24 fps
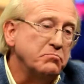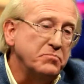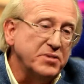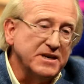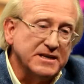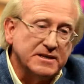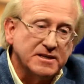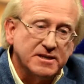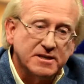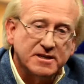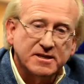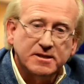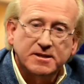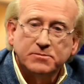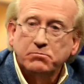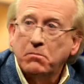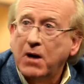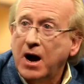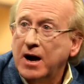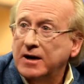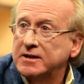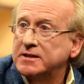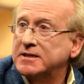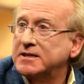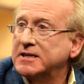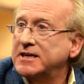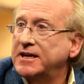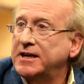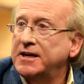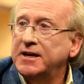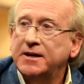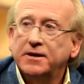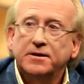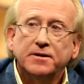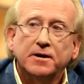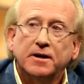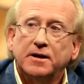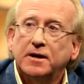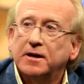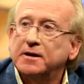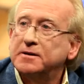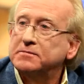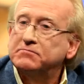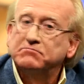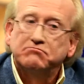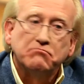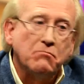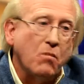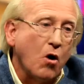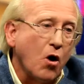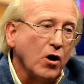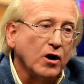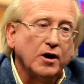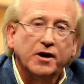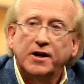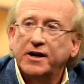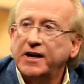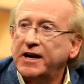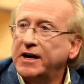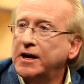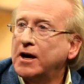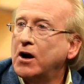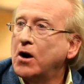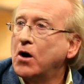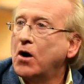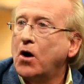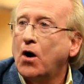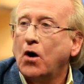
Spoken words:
business, moxie, marketing,